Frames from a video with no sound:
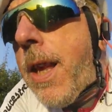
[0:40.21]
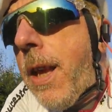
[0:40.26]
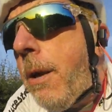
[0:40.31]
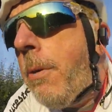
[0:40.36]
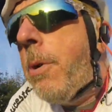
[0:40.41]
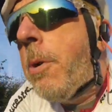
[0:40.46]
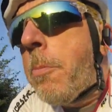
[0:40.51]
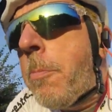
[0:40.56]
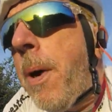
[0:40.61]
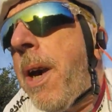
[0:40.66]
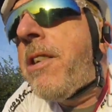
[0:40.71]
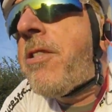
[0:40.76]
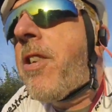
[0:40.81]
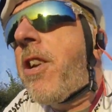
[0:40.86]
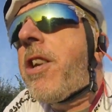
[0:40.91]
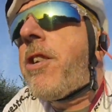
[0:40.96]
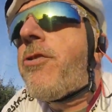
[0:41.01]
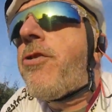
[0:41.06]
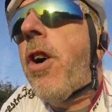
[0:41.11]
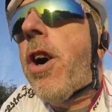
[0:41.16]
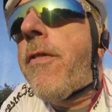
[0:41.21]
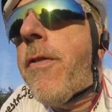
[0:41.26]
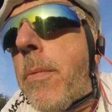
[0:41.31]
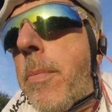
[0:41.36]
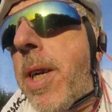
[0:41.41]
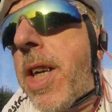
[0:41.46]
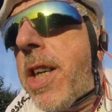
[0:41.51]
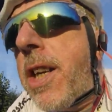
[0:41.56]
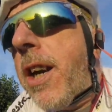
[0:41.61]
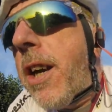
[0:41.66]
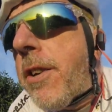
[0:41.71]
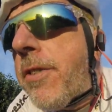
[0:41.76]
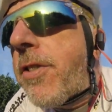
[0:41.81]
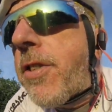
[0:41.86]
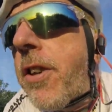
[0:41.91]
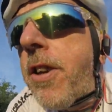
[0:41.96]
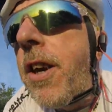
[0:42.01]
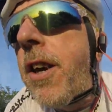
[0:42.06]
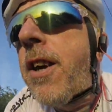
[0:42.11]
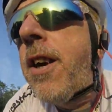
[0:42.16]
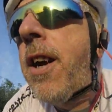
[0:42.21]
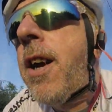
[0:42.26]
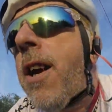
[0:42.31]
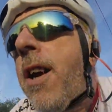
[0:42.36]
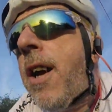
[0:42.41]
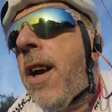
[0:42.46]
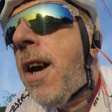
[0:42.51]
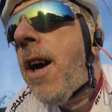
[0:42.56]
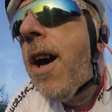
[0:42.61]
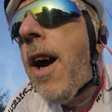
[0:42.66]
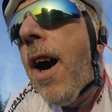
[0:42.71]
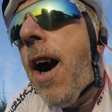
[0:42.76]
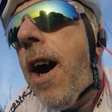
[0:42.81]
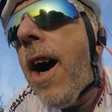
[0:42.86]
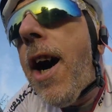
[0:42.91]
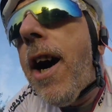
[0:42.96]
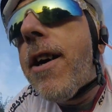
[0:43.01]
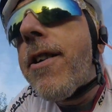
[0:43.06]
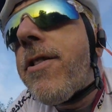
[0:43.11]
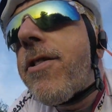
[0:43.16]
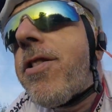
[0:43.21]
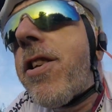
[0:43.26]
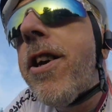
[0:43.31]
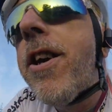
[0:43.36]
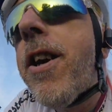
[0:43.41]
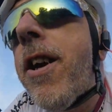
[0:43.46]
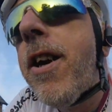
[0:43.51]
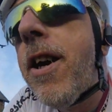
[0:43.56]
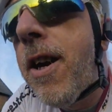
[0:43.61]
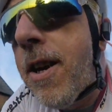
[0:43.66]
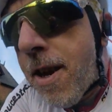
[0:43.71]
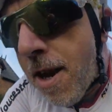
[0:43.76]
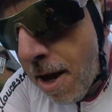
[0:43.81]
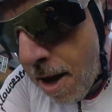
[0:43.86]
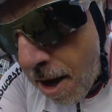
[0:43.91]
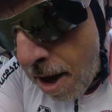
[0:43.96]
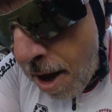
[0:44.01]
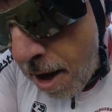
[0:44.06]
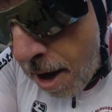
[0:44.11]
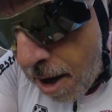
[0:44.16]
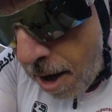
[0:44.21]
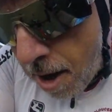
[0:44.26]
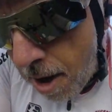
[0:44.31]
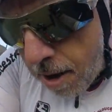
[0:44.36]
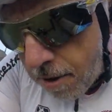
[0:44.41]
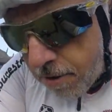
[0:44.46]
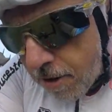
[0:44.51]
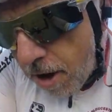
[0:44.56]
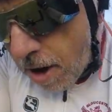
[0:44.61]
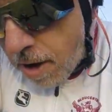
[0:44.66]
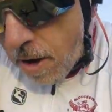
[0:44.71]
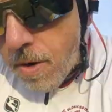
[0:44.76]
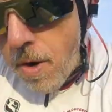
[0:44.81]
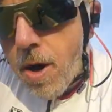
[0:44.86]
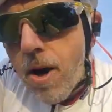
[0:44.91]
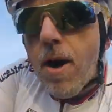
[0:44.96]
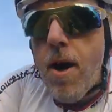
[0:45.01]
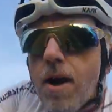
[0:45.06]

it was basically driving me nuts. And so